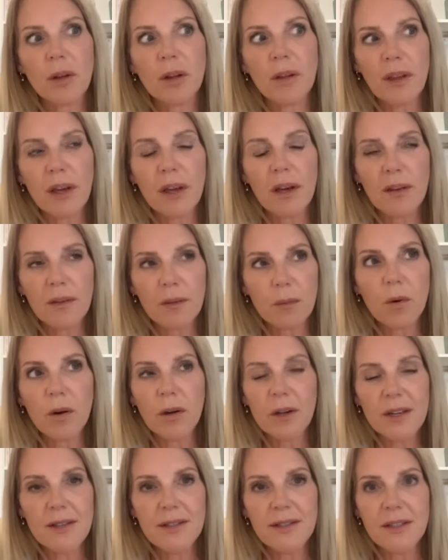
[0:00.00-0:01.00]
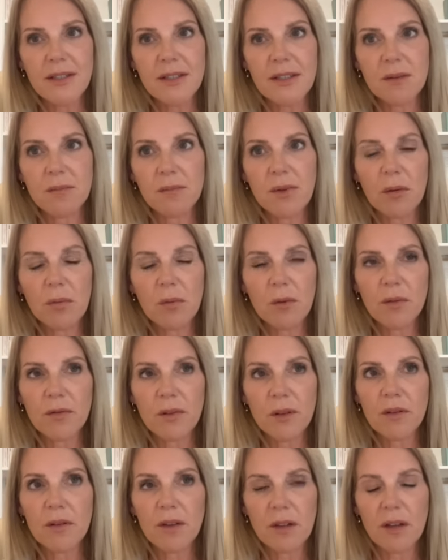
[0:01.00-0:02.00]
And that is what he said to me. Well, if
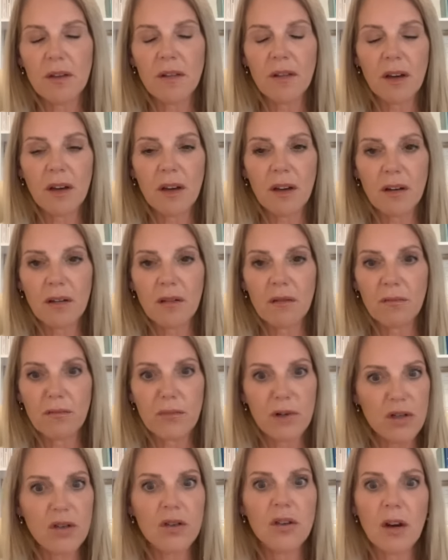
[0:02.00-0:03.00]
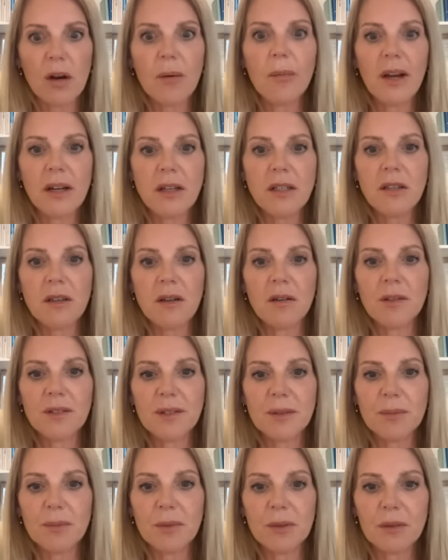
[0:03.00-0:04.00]
you think that we should go back to the
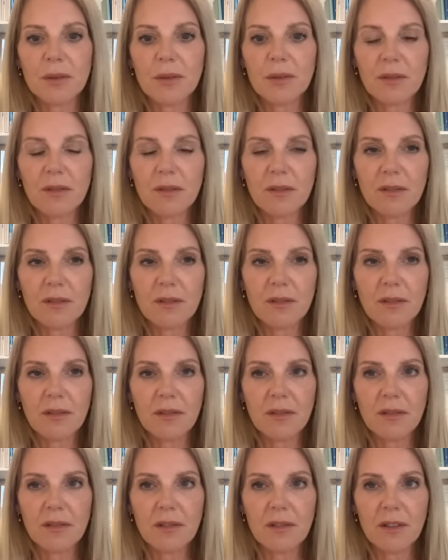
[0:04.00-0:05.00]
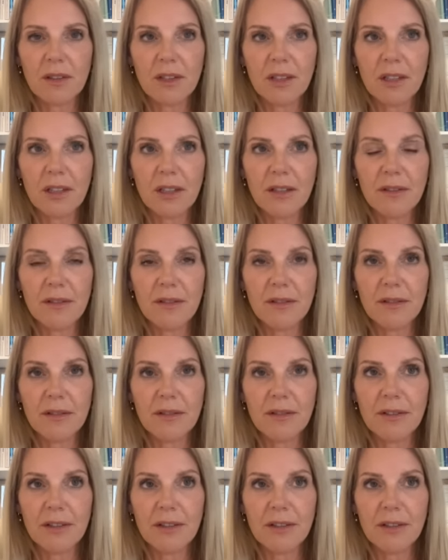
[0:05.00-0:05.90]
hospital, And